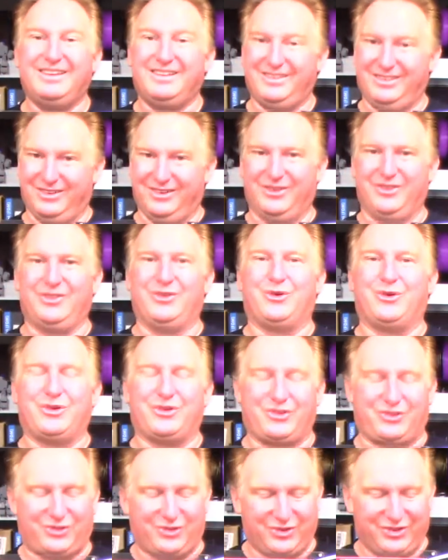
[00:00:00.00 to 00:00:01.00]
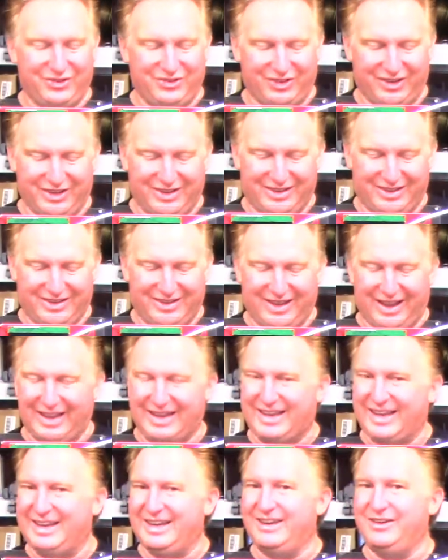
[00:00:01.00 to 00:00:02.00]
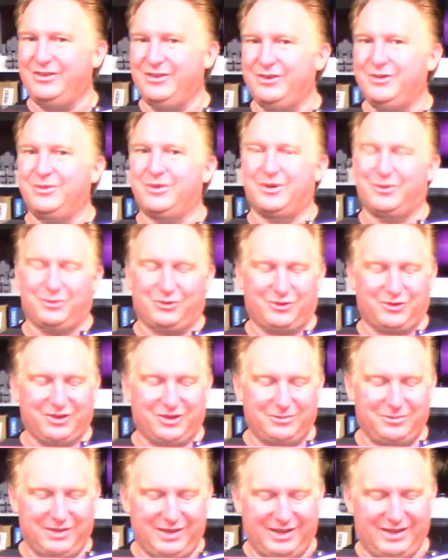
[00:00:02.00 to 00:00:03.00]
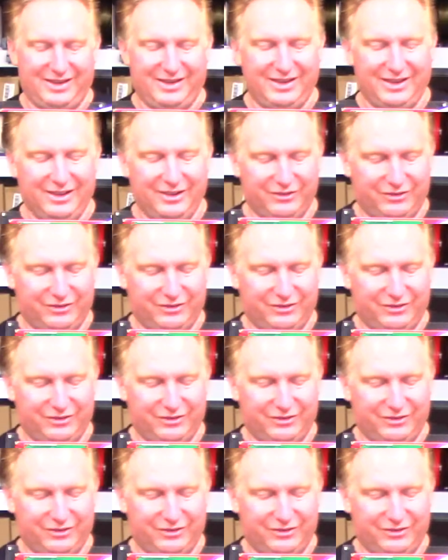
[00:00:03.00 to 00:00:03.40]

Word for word: knowing the horror stories, I, I kind of knew what it was going to be,